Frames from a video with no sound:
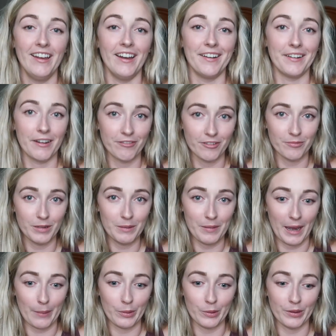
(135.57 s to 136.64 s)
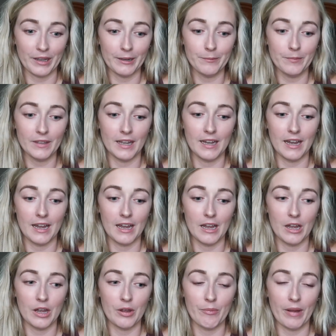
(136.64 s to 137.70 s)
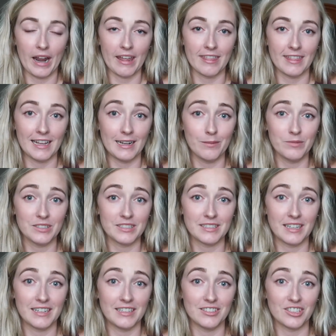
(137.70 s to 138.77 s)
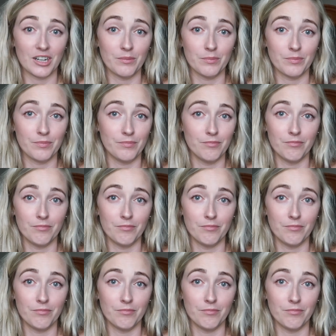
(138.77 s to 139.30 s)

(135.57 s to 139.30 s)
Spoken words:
enough of me babbling. I think I'm just gonna jump